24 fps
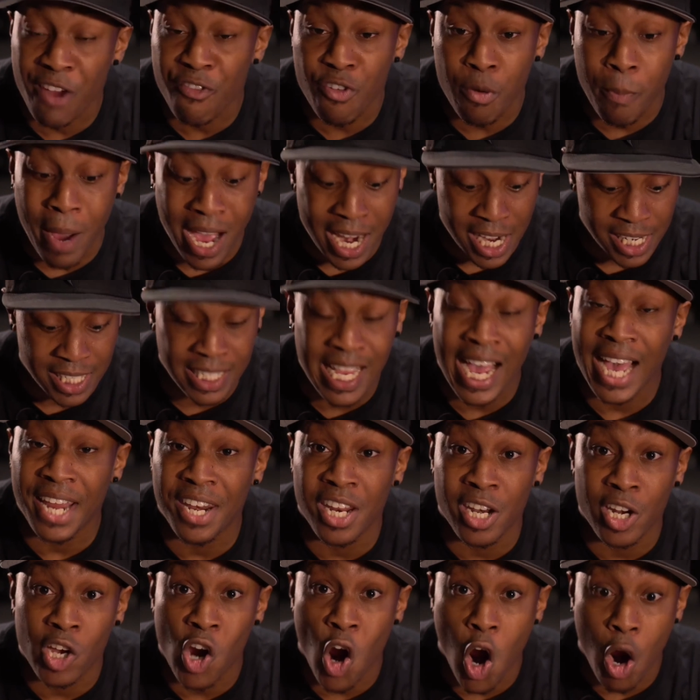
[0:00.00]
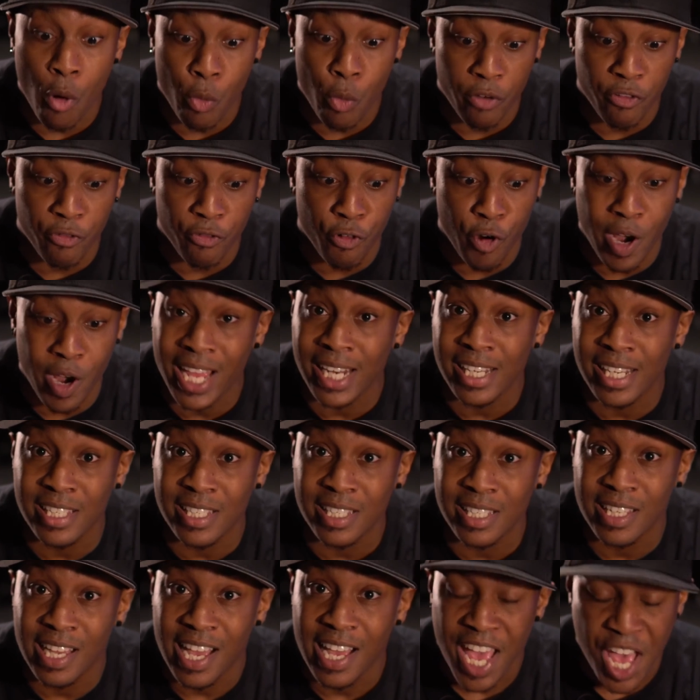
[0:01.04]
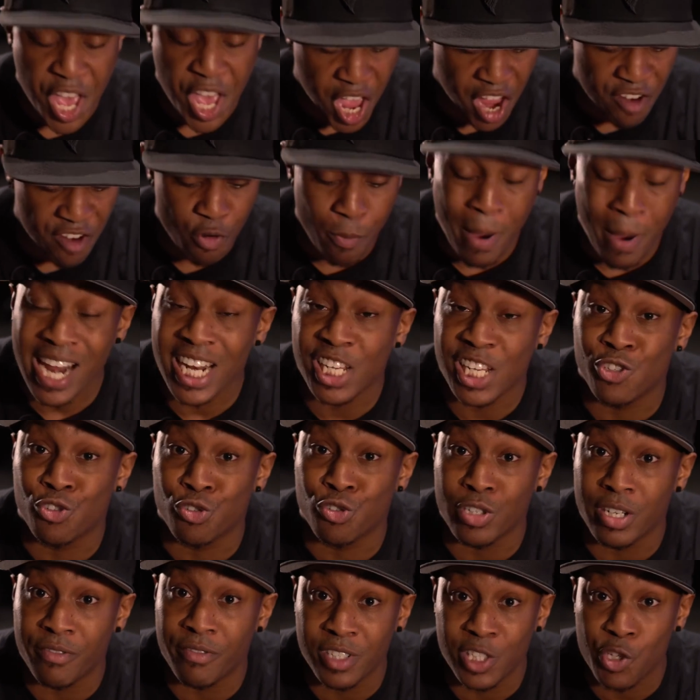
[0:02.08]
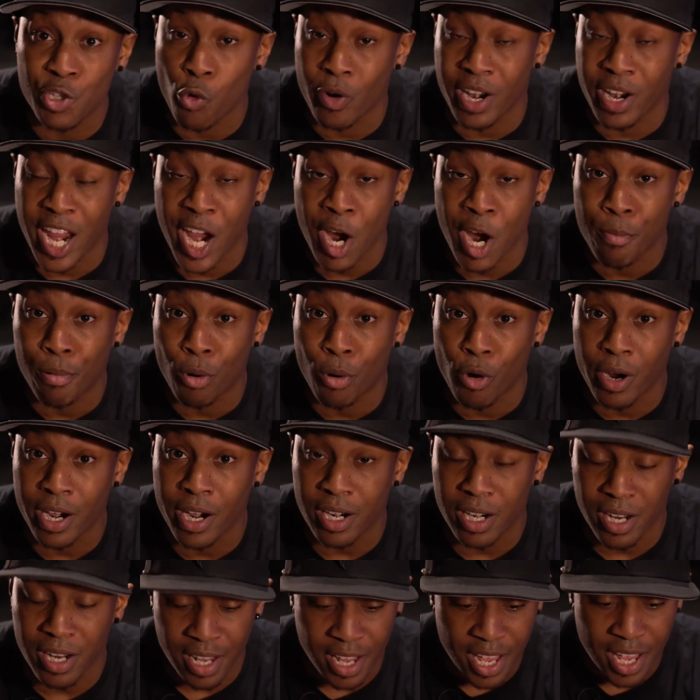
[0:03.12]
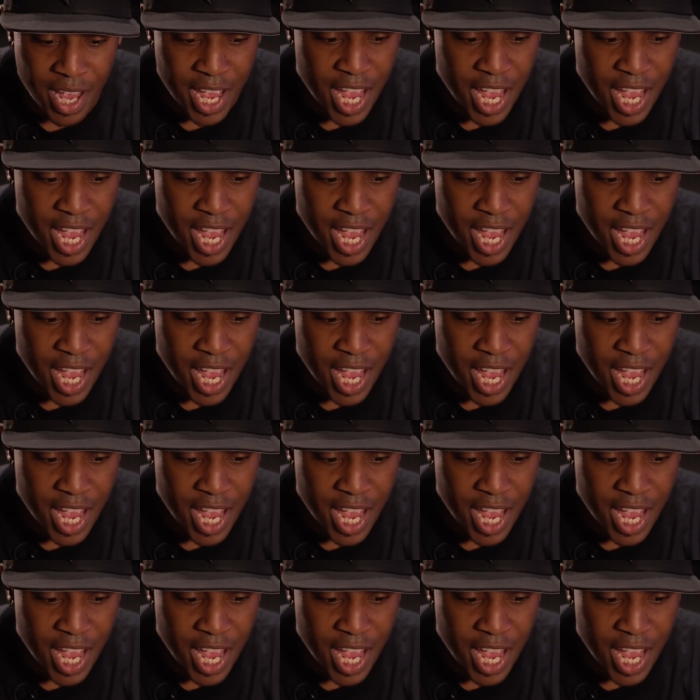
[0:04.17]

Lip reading: Everybody's gotten in the car with friends. Everybody's driven to an airport.